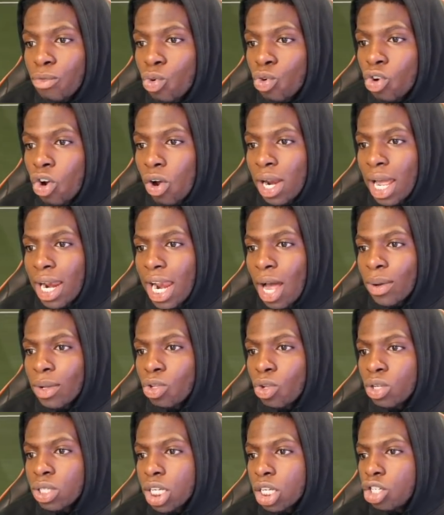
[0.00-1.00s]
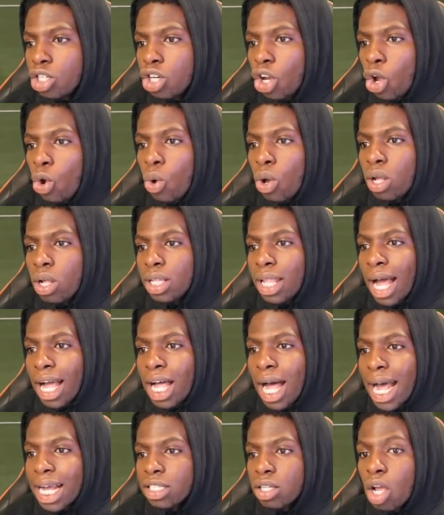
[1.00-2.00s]
Do not let Lewandowski shoot.
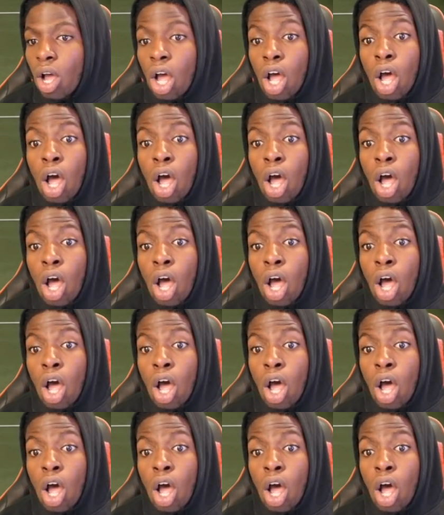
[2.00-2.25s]
That guy.